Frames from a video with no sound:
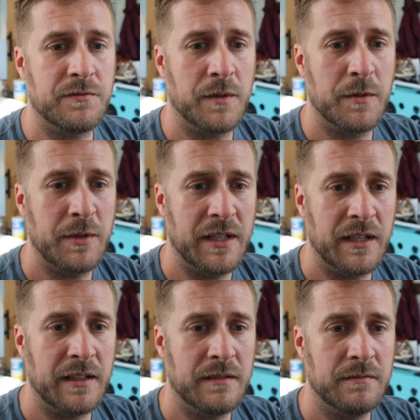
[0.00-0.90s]
the
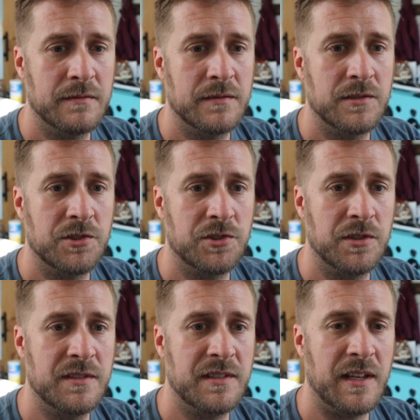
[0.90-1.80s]
beginning should
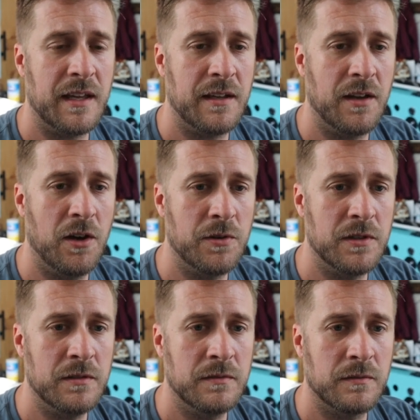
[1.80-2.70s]
say owner,
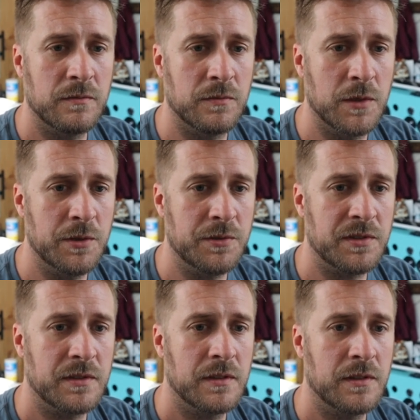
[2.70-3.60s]
root,
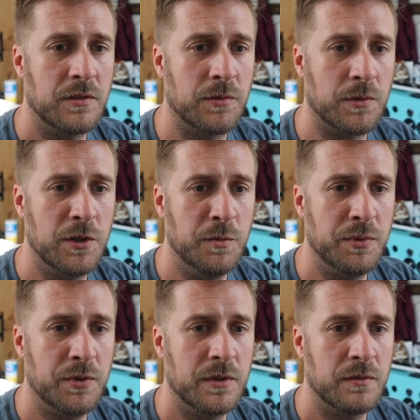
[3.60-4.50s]
group,
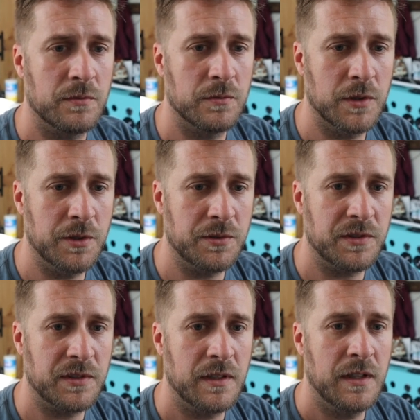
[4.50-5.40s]
root,
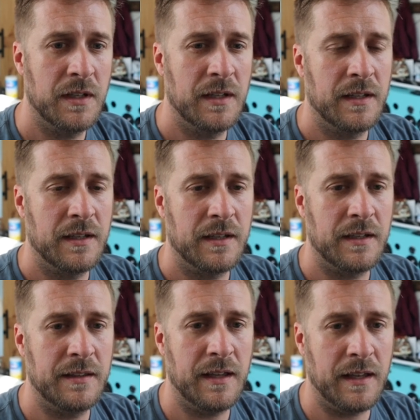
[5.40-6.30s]
and
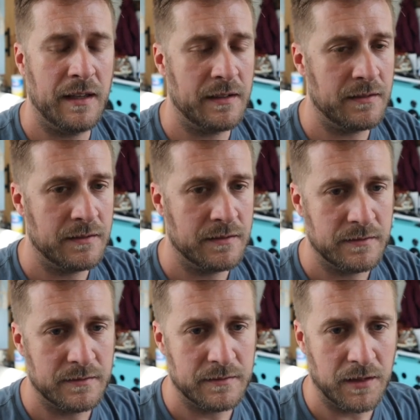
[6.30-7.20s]
then
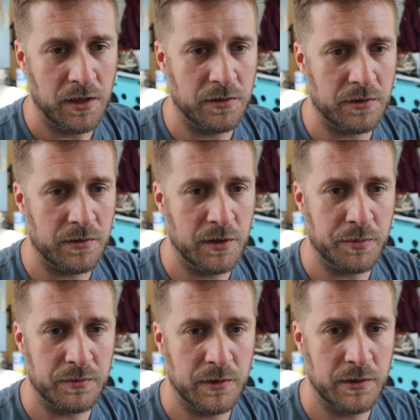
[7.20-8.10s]
owner, group,
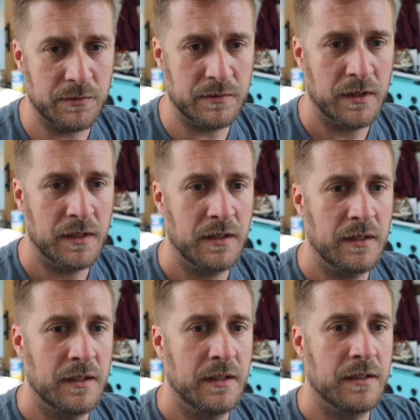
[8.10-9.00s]
root,
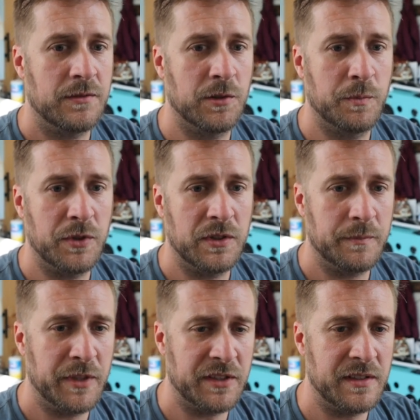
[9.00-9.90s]
group
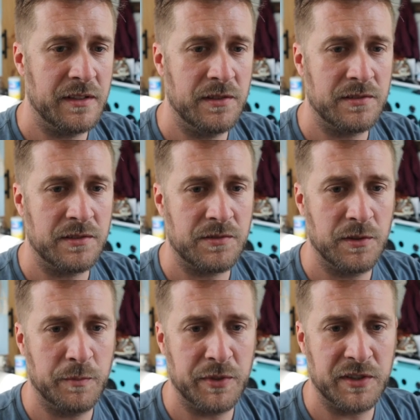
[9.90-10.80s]
built-in users,
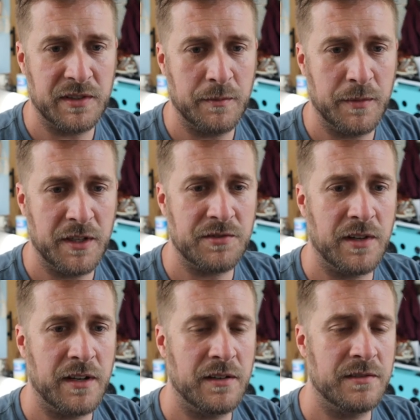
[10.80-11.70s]
group built-in
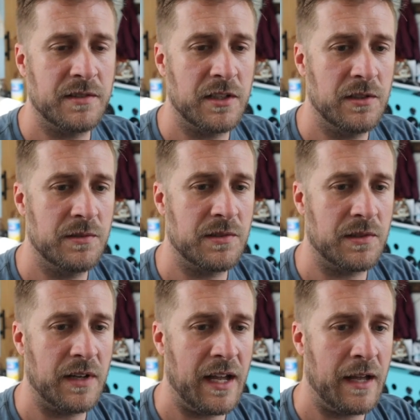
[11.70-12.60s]
administrators, user
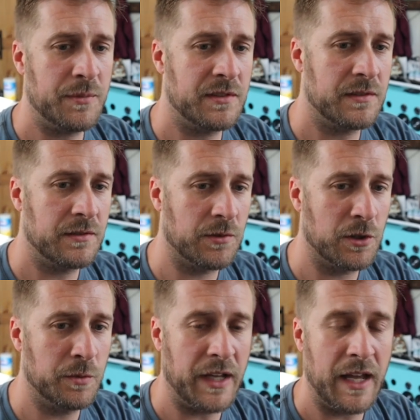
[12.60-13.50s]
apps,
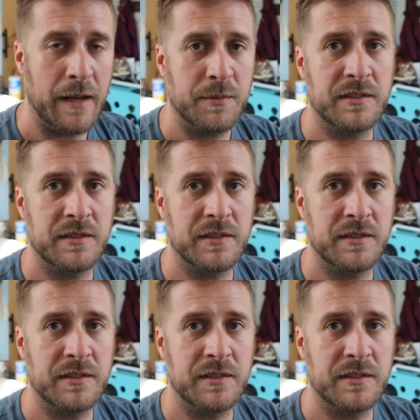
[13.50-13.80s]
group apps,